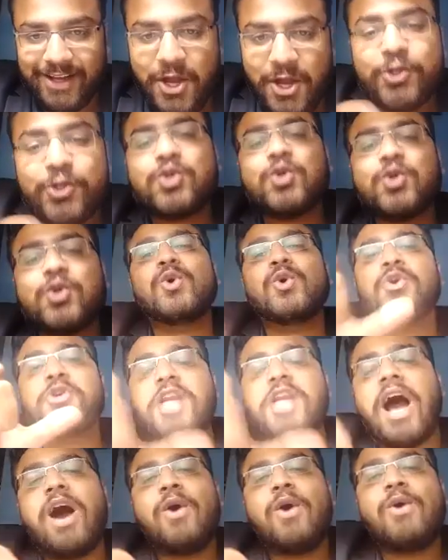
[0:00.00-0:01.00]
So
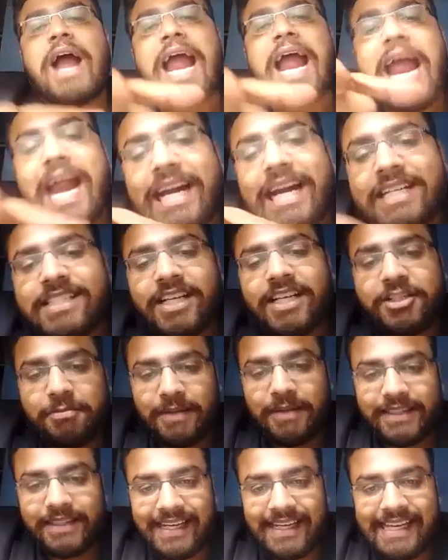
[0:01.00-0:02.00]
now at such
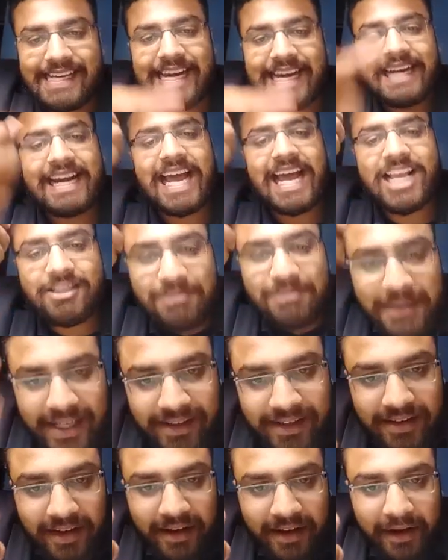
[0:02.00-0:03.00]
monthly rate has
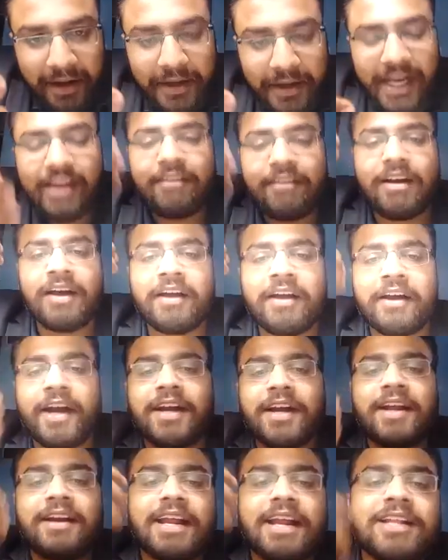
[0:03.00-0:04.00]
been
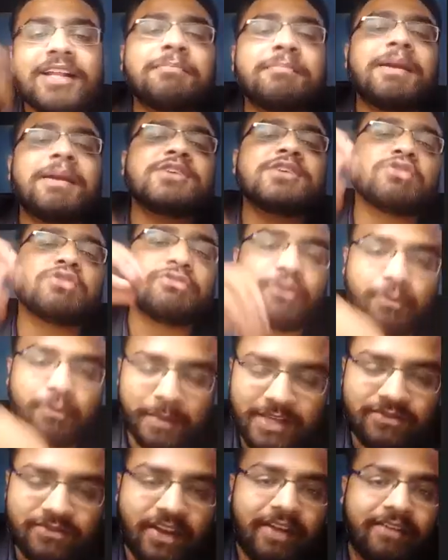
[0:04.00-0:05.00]
written in place of
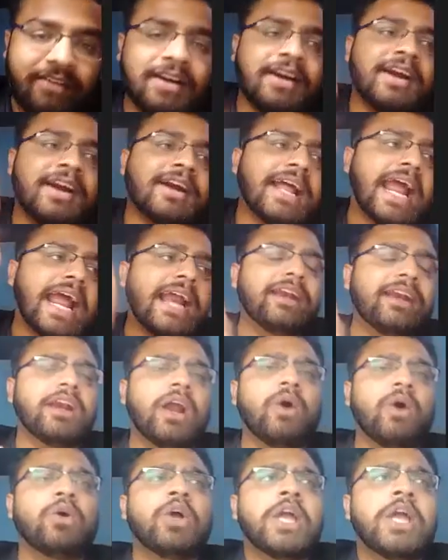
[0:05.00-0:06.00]
rupees 500. And now